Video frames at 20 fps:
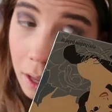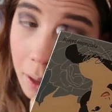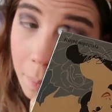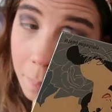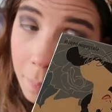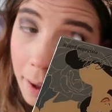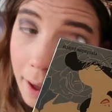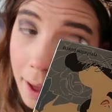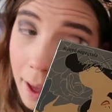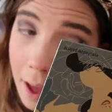
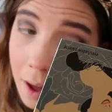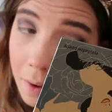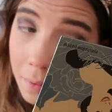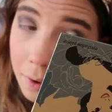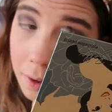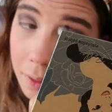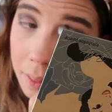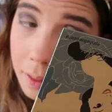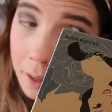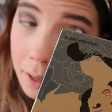And by
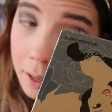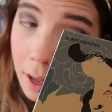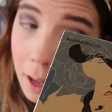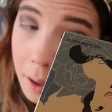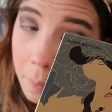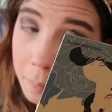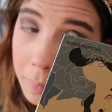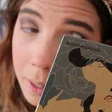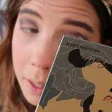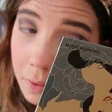everything,
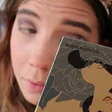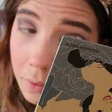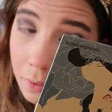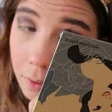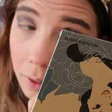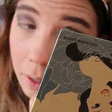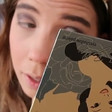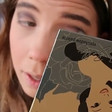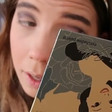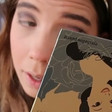I mean
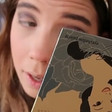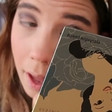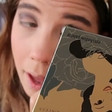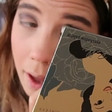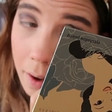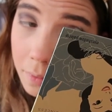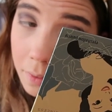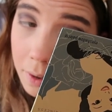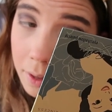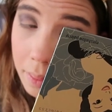freaking
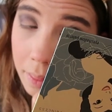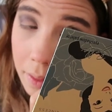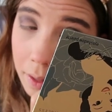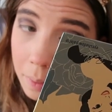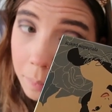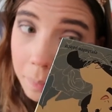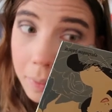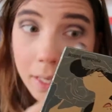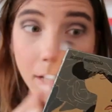everything,